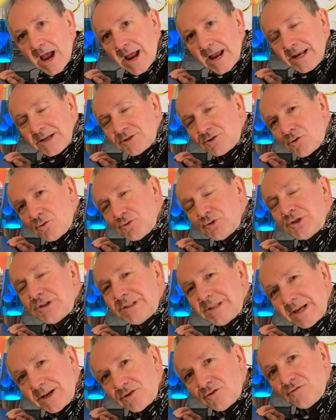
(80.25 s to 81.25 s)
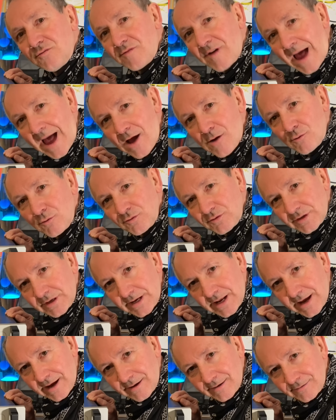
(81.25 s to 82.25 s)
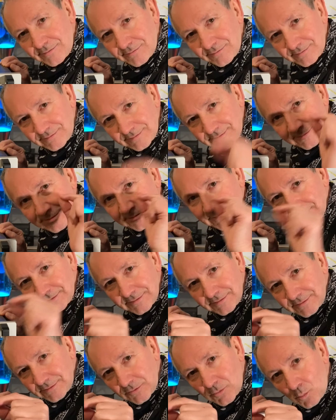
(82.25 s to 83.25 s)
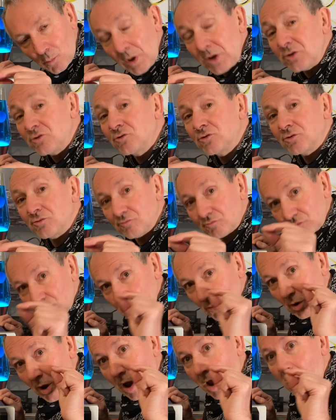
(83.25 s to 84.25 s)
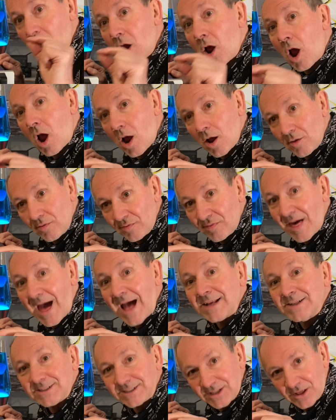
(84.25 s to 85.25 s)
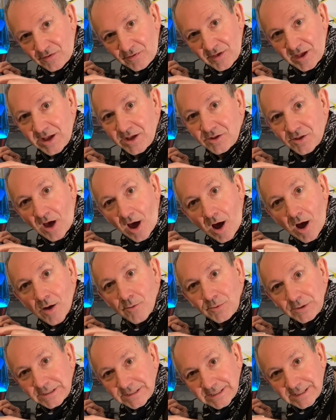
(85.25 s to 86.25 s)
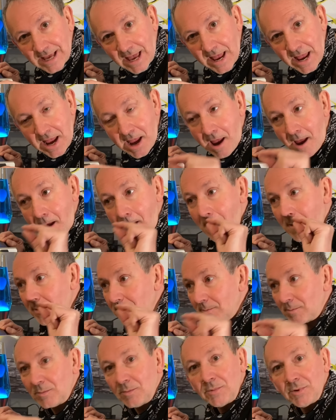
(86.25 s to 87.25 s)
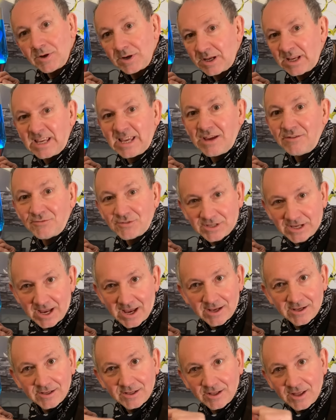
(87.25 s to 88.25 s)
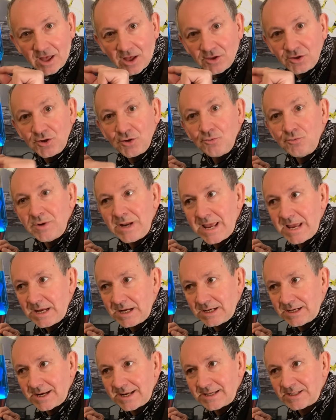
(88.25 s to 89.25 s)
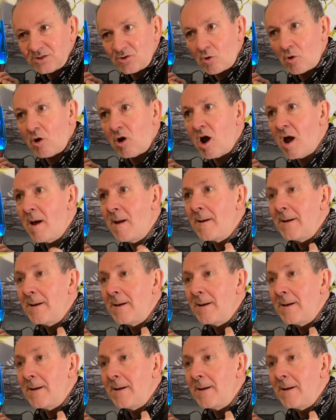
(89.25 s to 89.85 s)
It's got six valves in it, which that's the thing that I would say gives it a uniqueness or